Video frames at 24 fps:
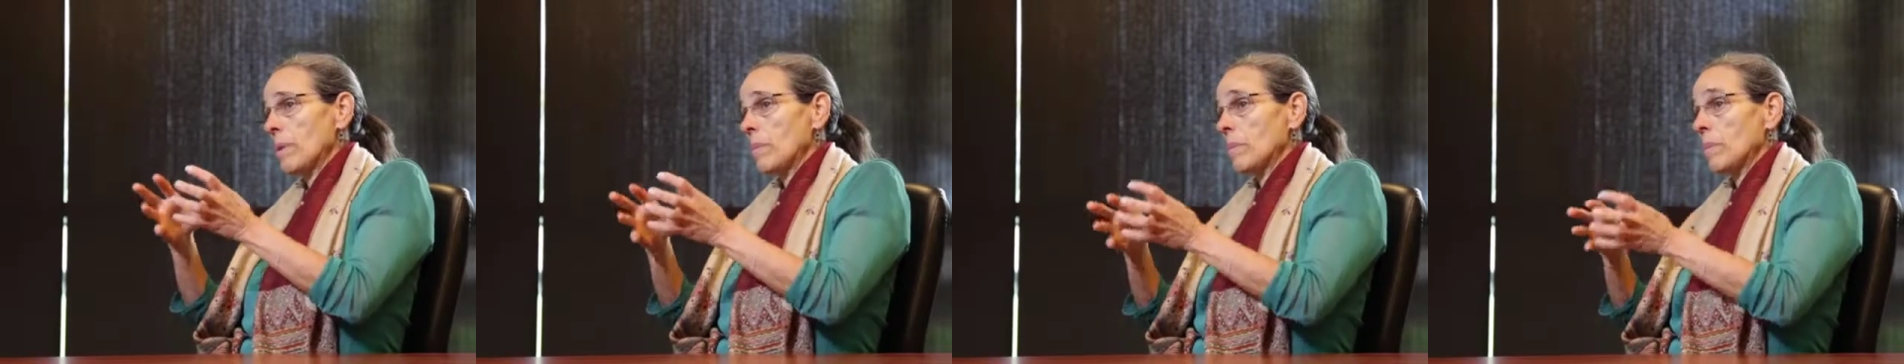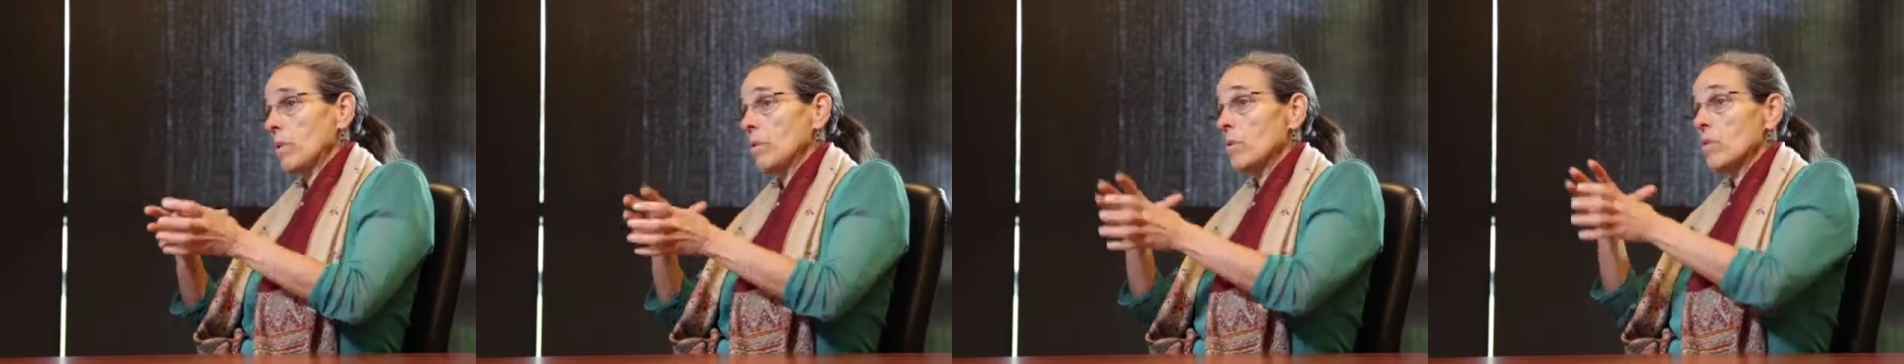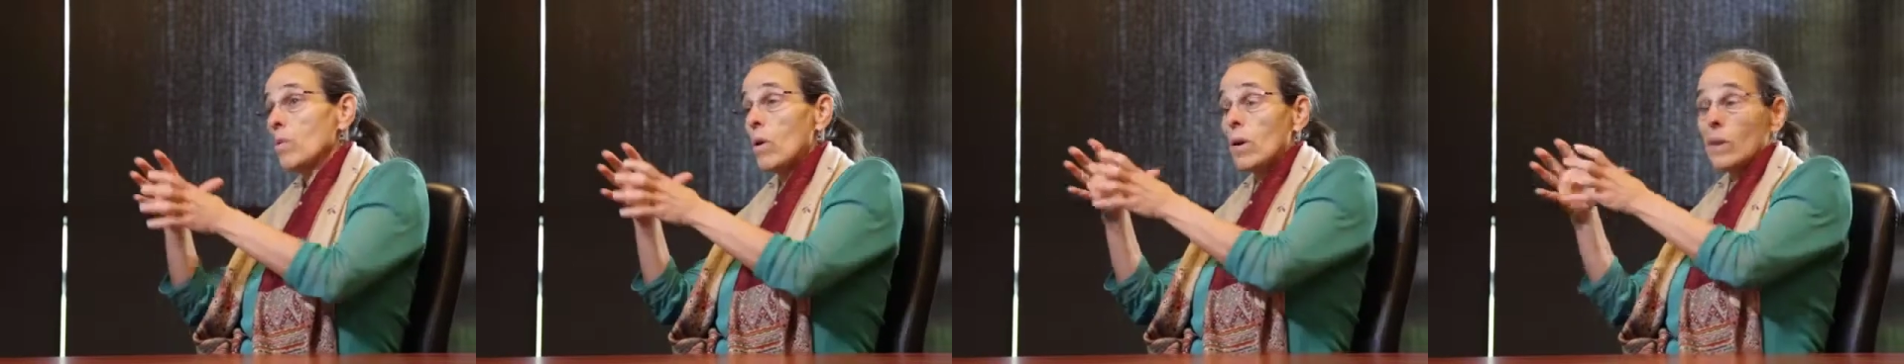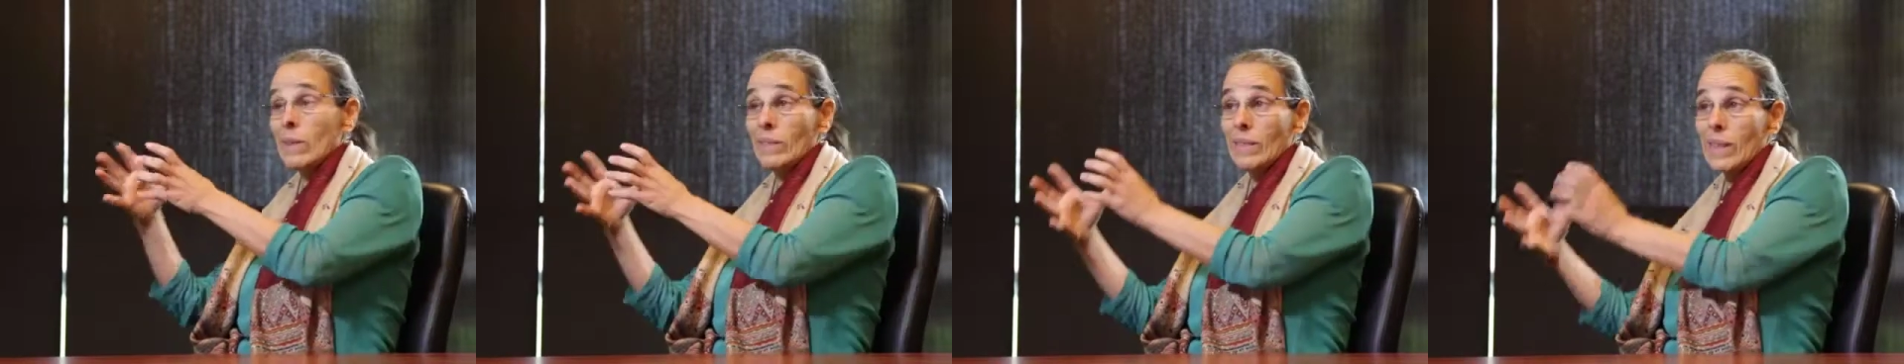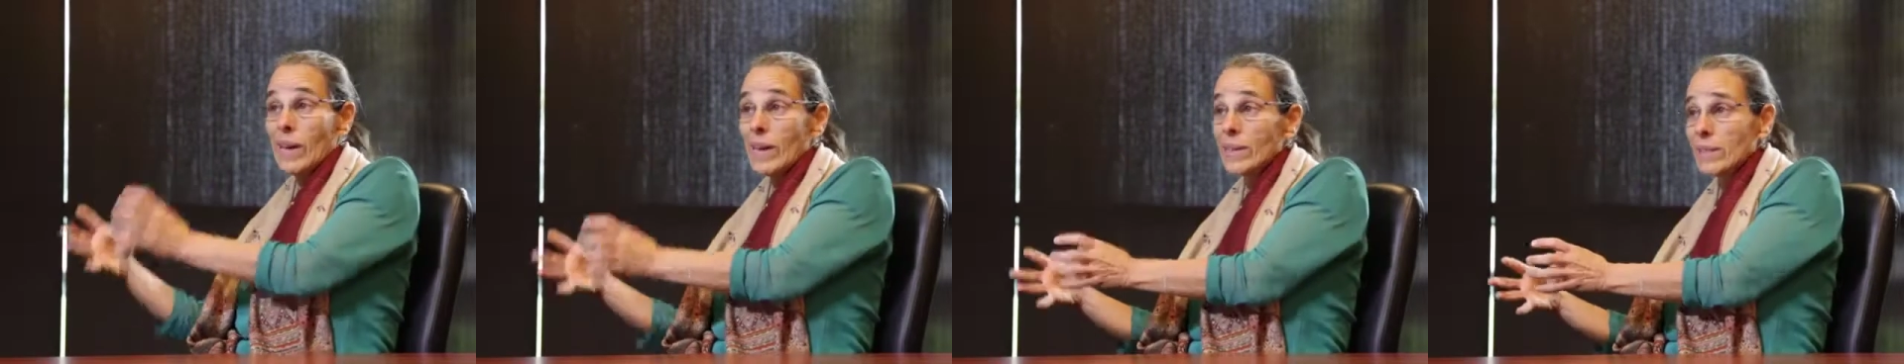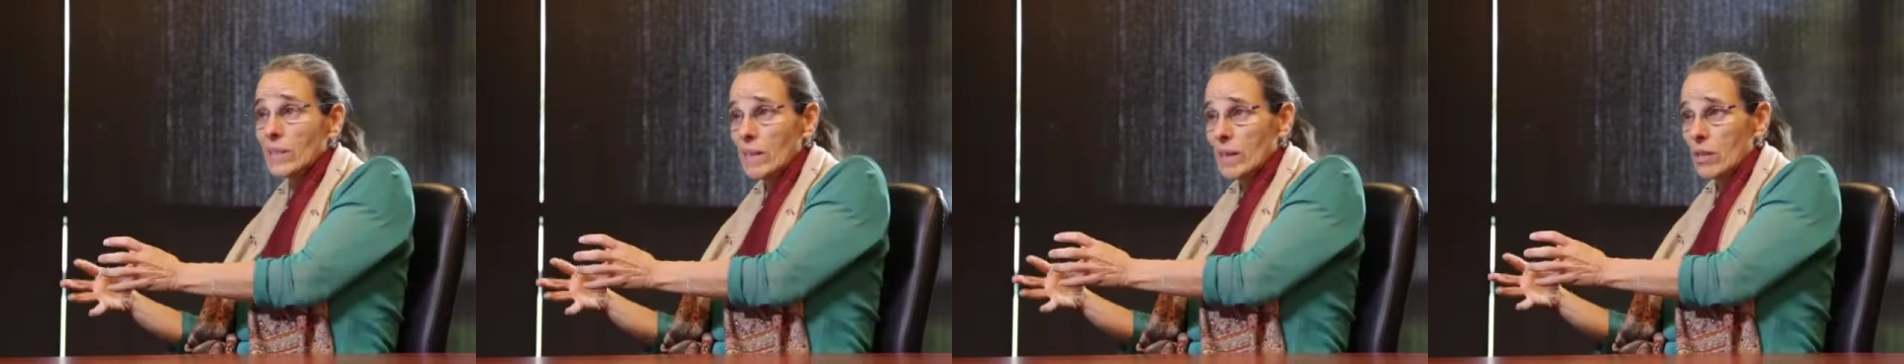people who are
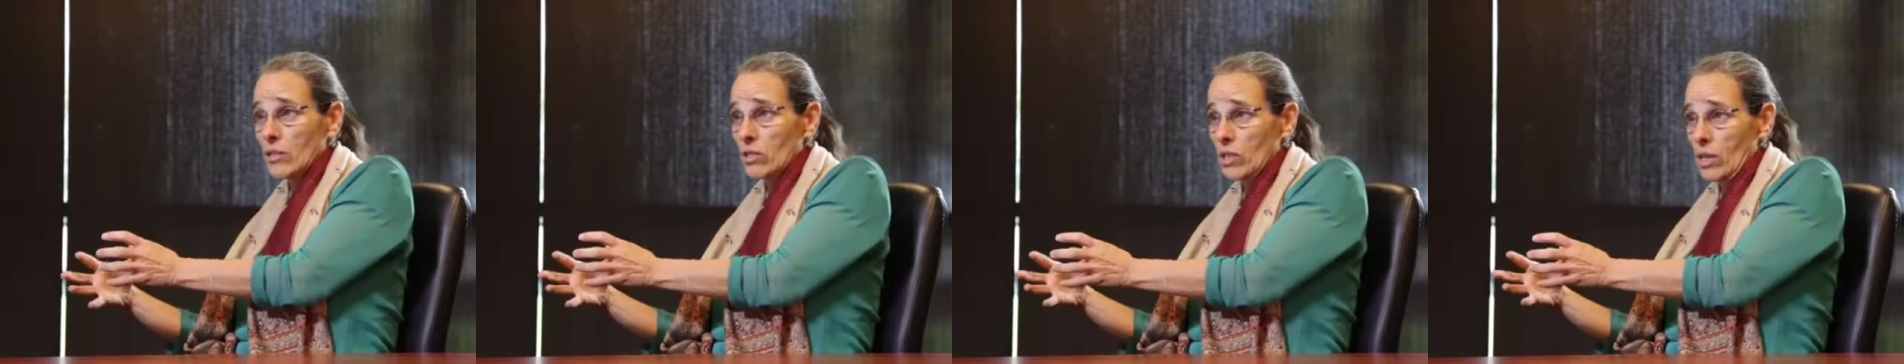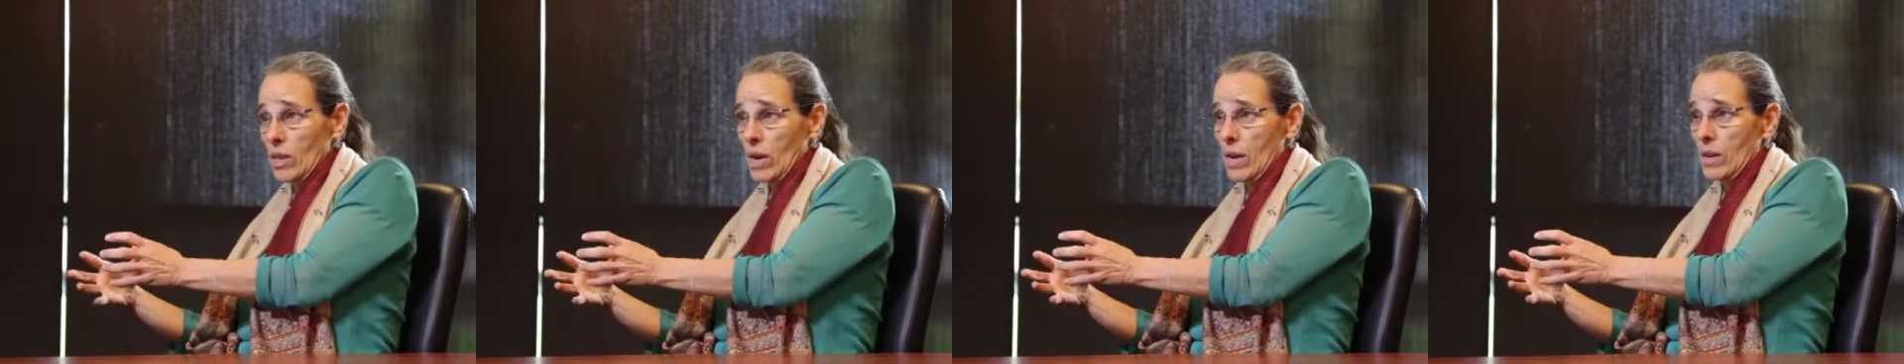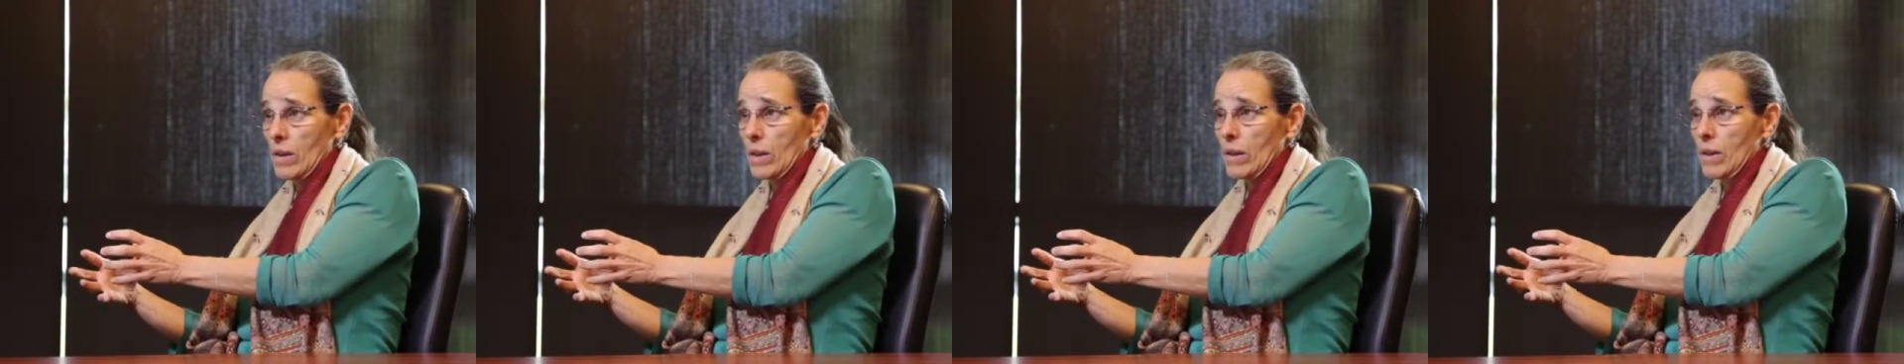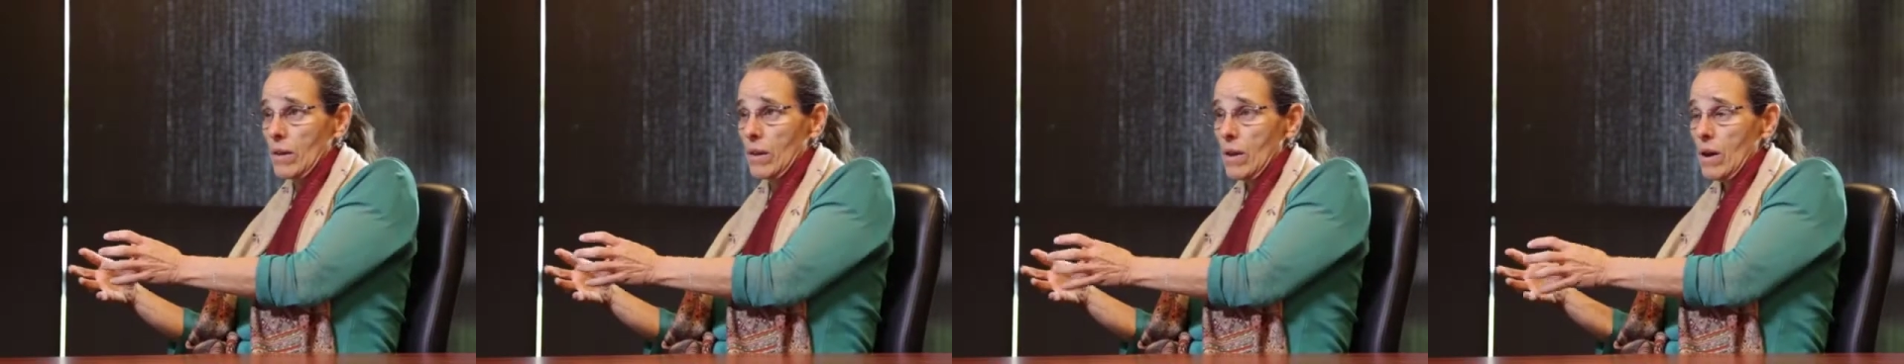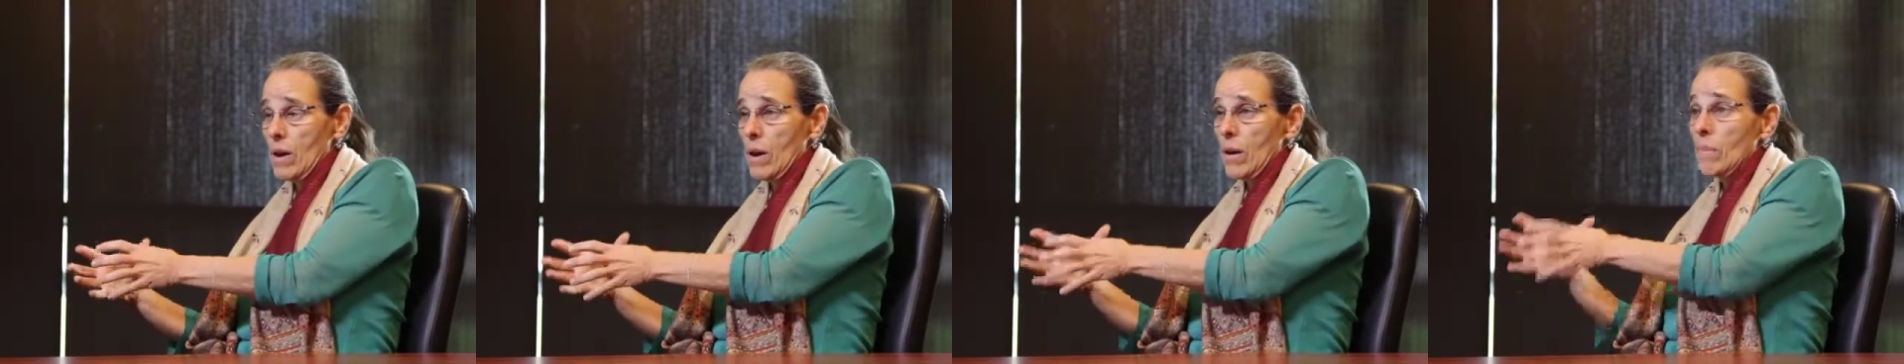less educated